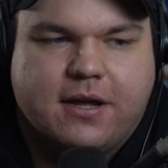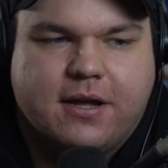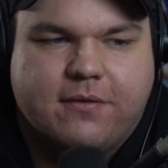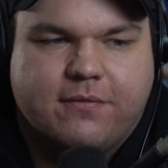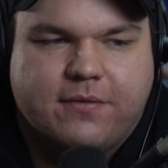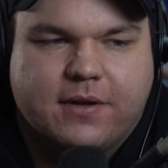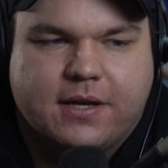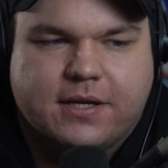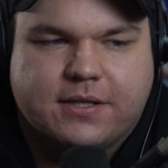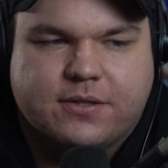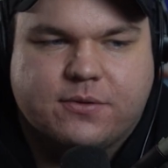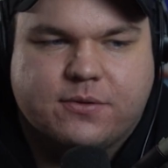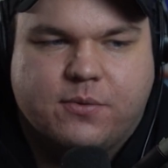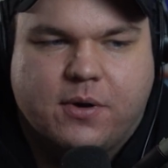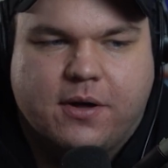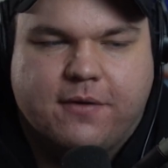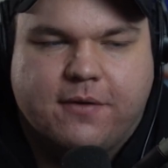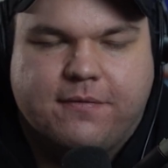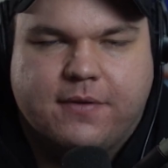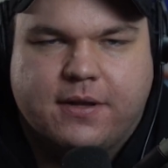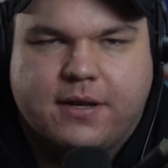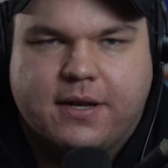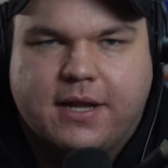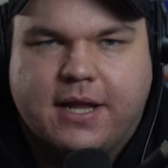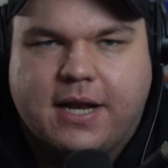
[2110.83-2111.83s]
I don't think it's
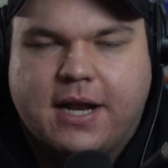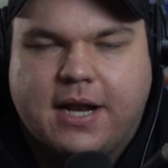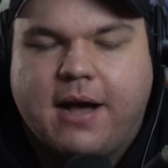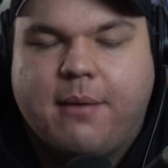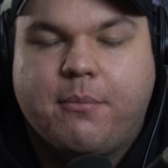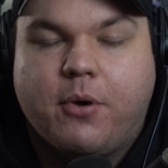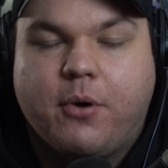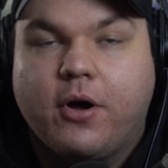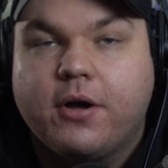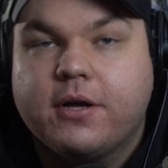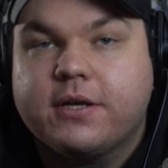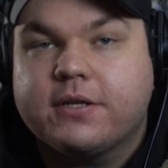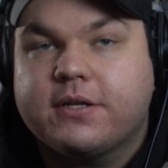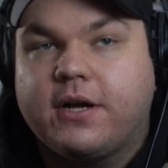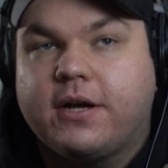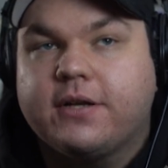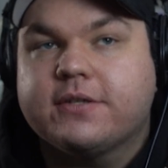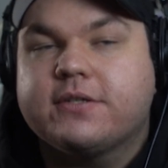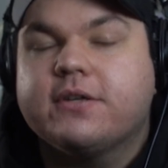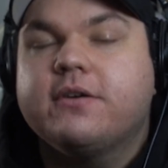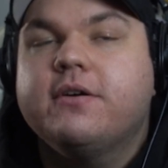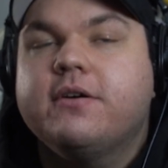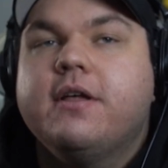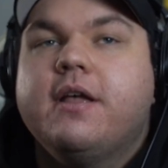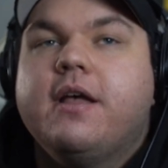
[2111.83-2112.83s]
worth it. And I'm
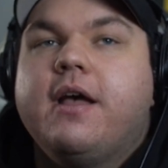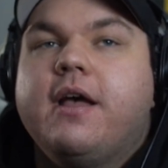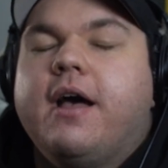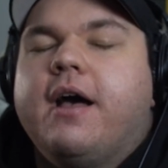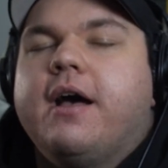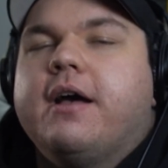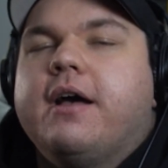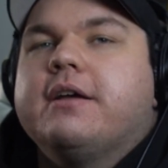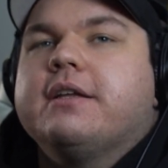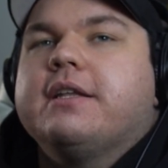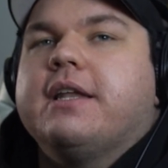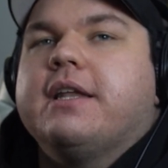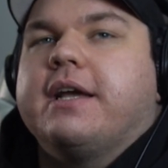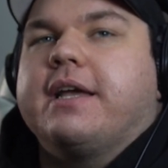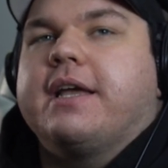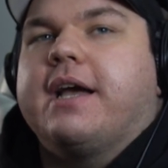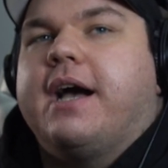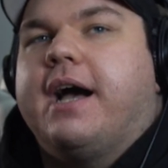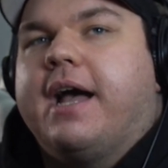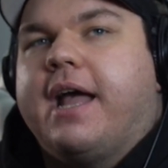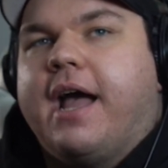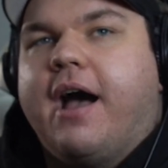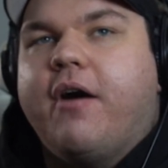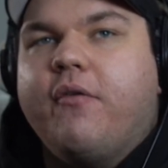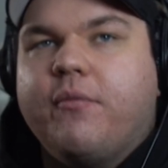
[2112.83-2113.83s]
also, like,
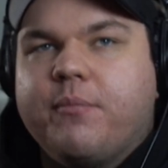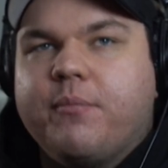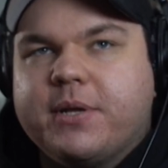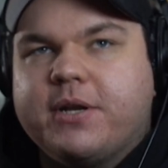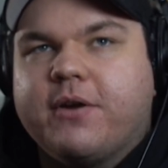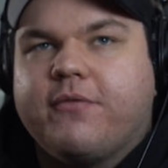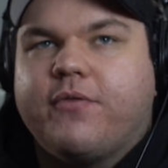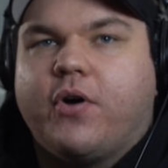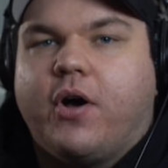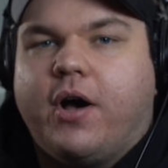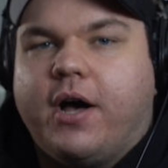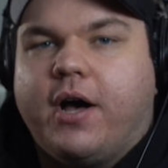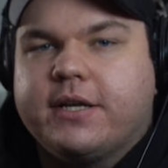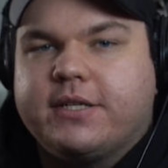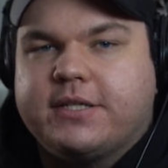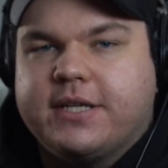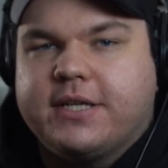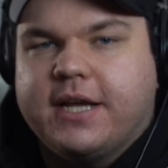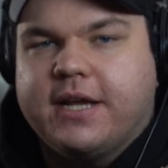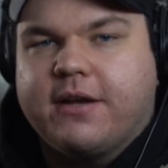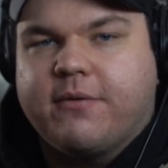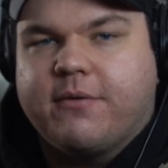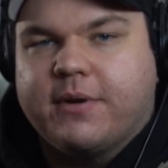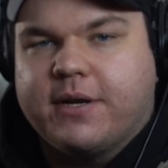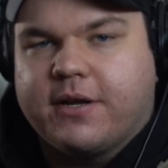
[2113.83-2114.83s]
I have a bit of a hot
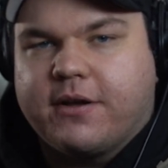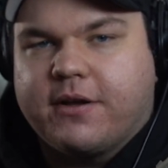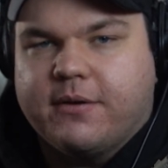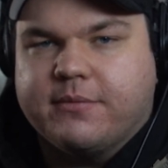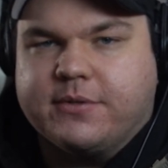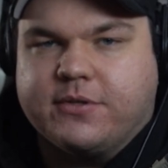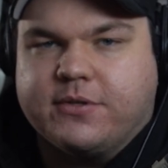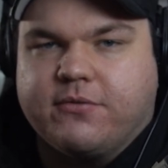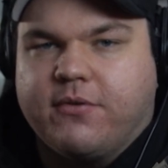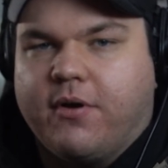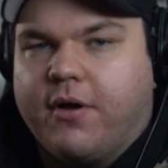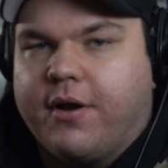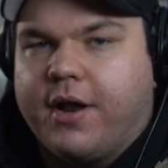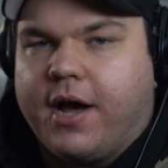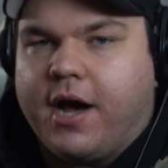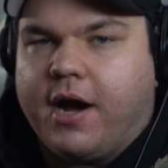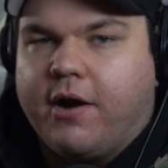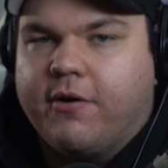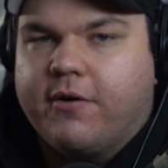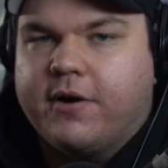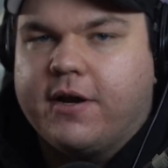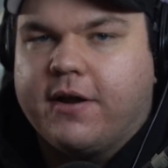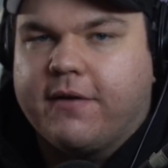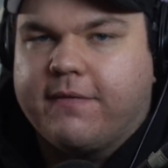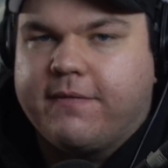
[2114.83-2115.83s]
take when it comes to Ron
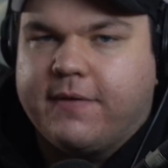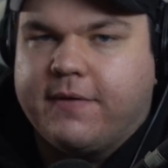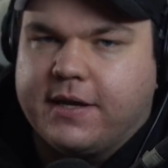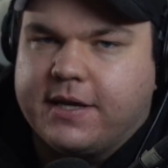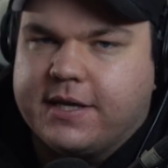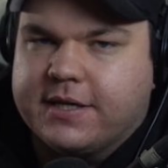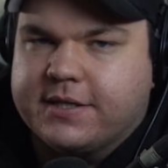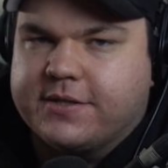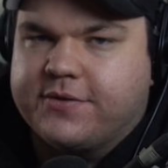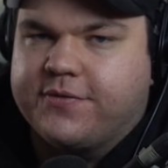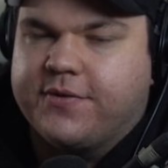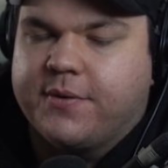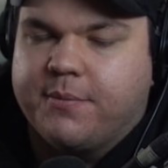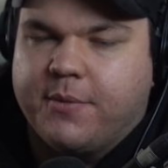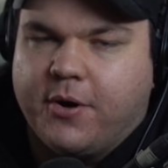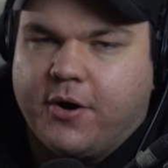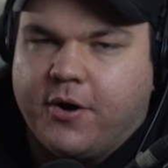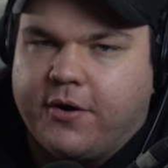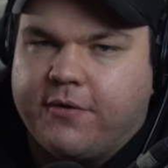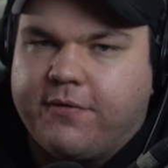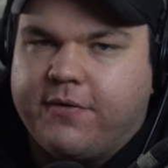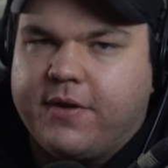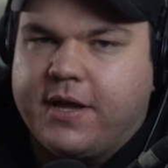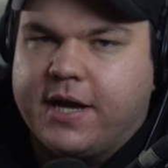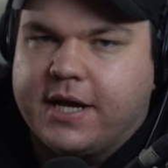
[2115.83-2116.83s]
Howard. I think his
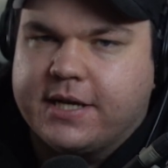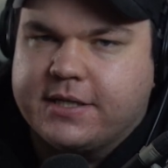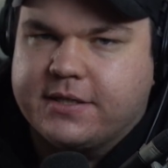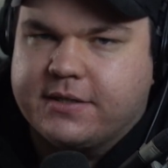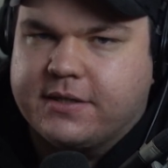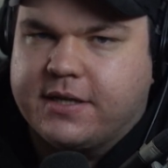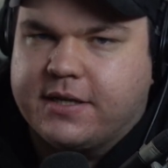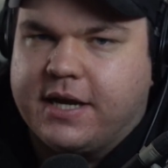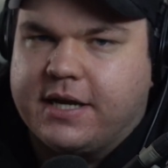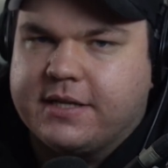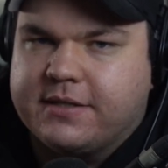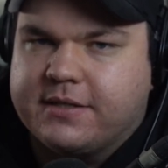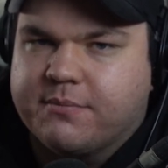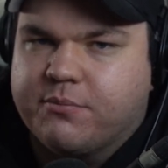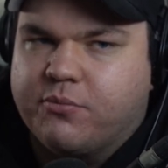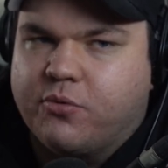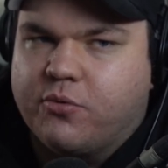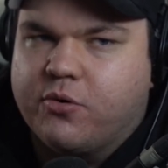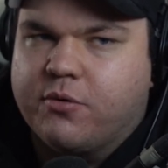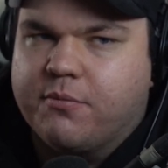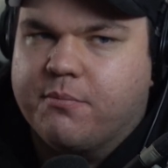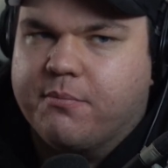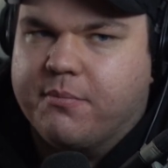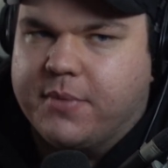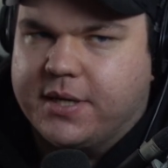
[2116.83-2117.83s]
filmography has
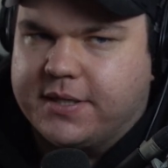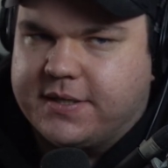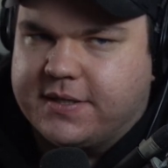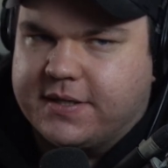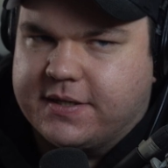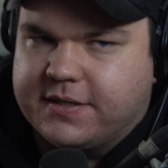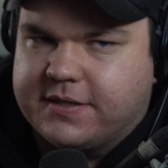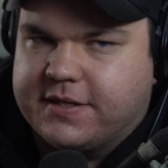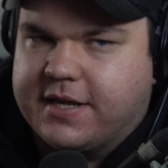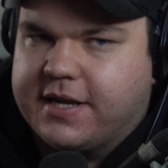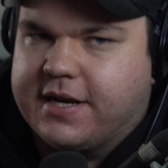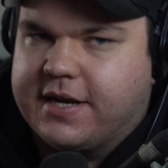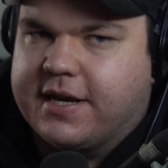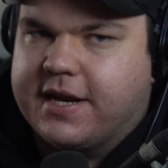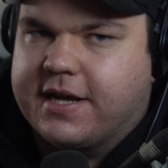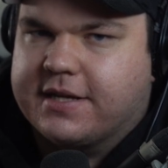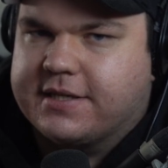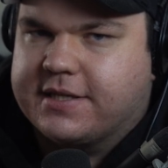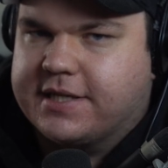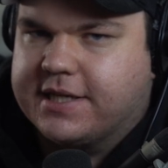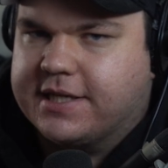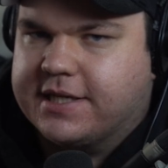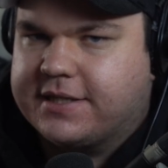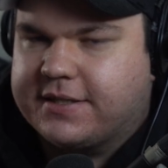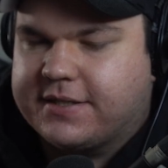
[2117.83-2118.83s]
more misses than it
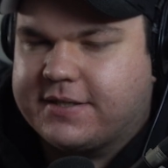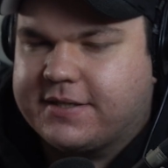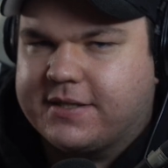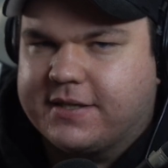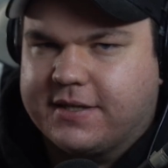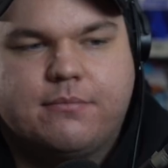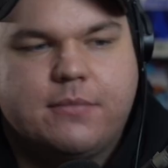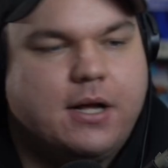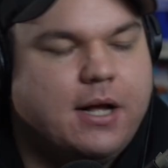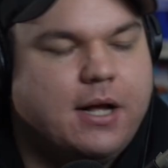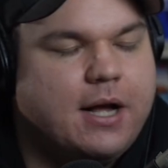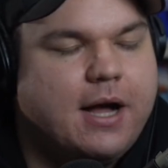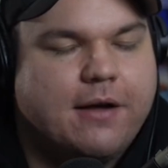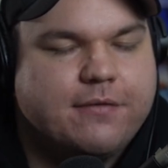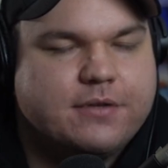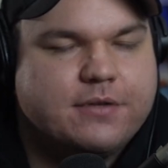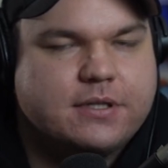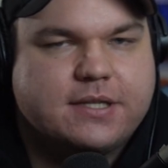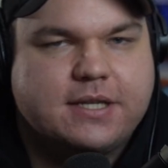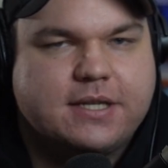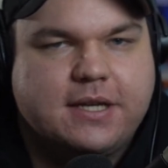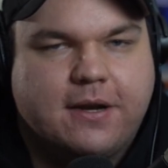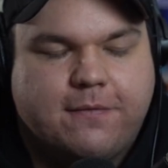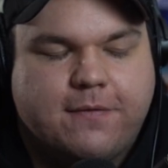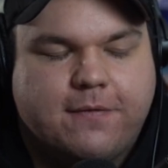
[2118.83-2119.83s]
has hits.
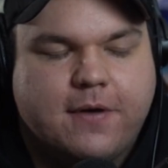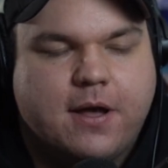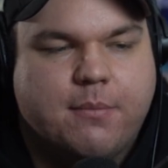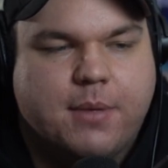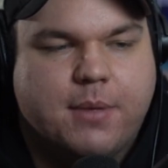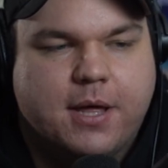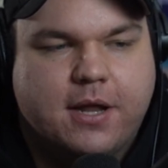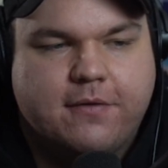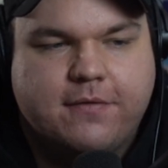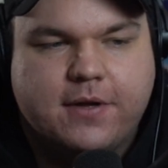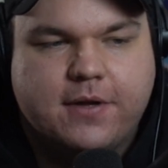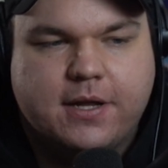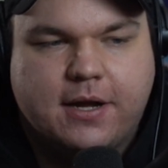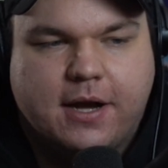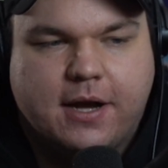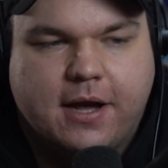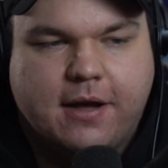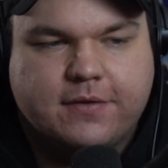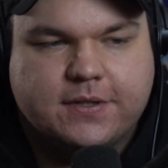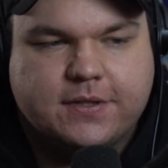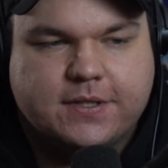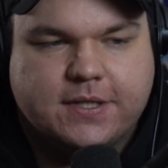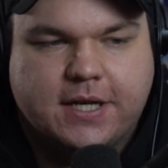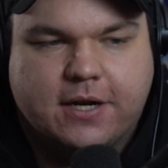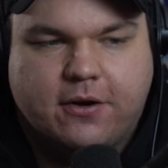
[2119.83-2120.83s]
I've seen a fair bit of it. I
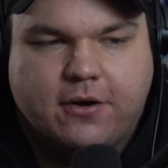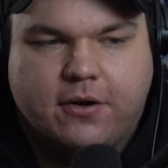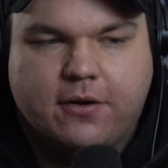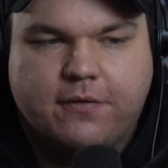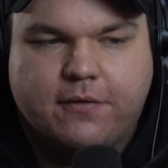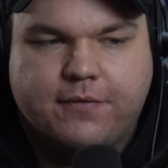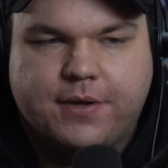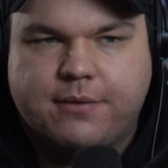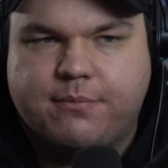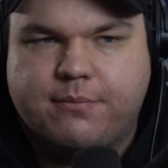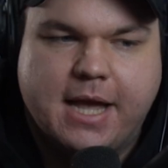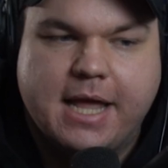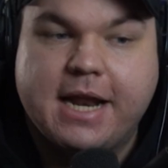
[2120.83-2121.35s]
haven't seen all of it.